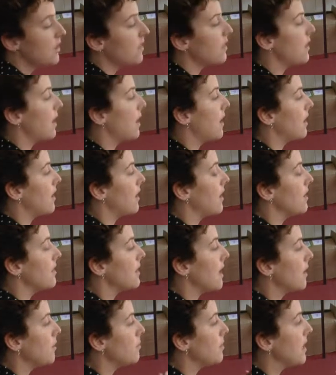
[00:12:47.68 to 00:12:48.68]
then
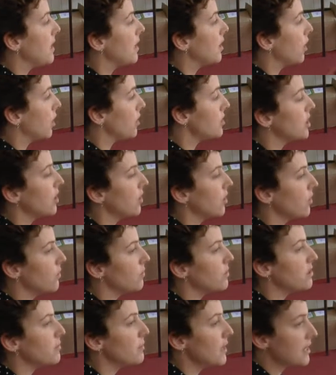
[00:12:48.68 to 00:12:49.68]
they'll be alerting you
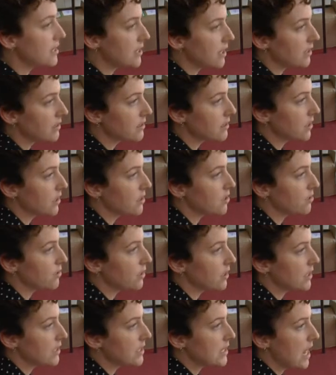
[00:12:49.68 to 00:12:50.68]
to meetings that you
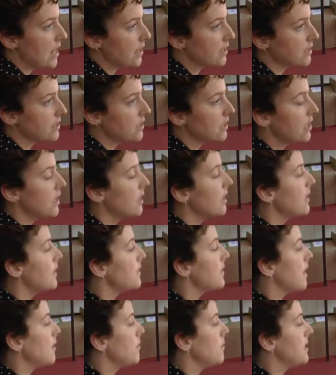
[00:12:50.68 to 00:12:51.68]
can attend.
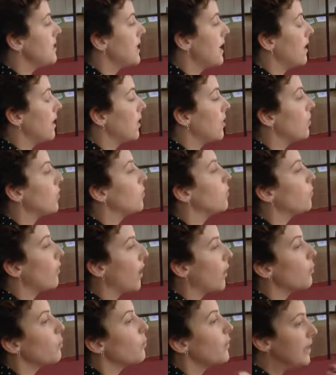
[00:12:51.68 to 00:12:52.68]
They'll be telling you,
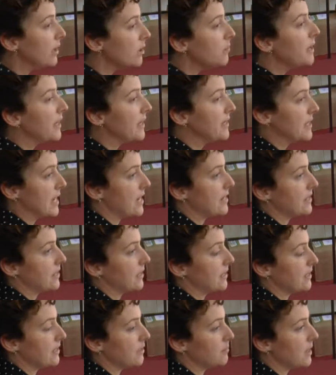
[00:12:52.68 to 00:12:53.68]
right, we'll be
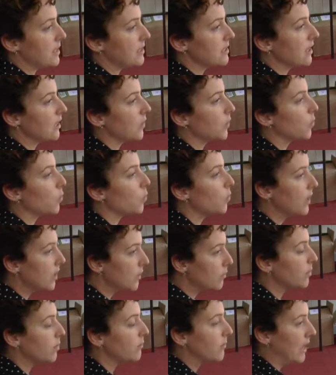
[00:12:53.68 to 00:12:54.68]
attending this meeting, we
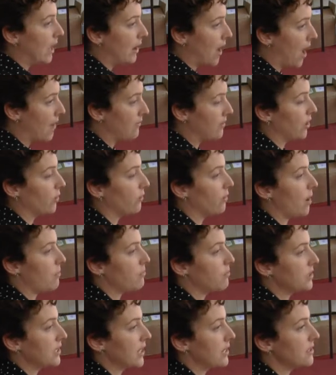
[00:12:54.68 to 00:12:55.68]
will be having a
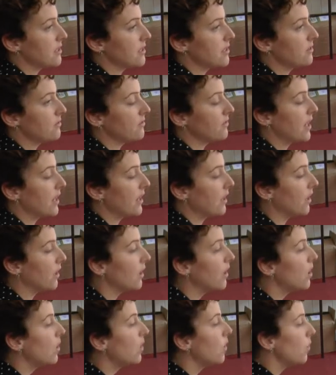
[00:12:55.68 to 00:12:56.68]
representative here,
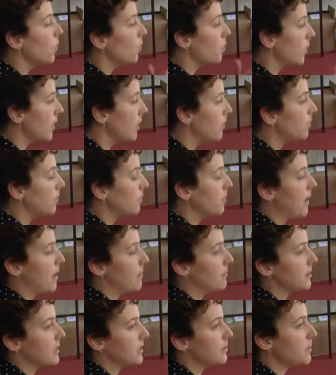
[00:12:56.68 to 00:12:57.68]
we will be
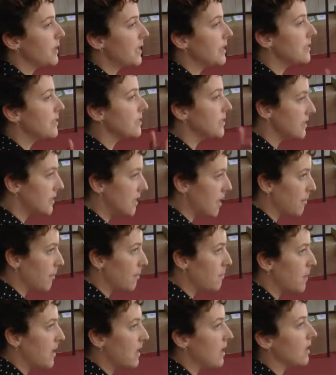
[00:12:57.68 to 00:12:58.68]
able to speak to this
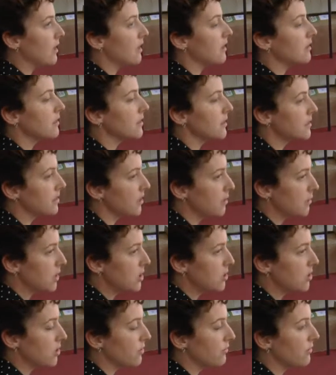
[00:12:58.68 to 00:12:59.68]
MEP, this
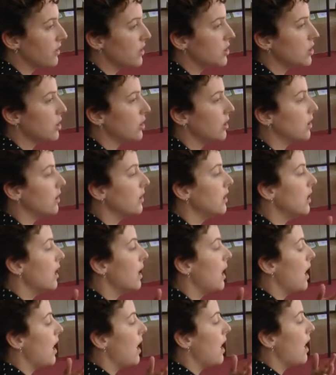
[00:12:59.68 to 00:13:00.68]
commission official,
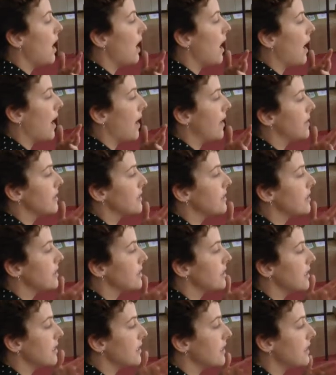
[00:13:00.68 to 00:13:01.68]
and
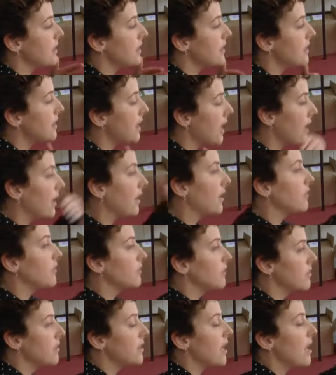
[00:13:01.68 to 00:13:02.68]

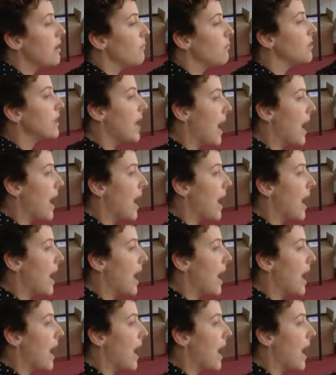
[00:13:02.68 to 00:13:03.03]
they would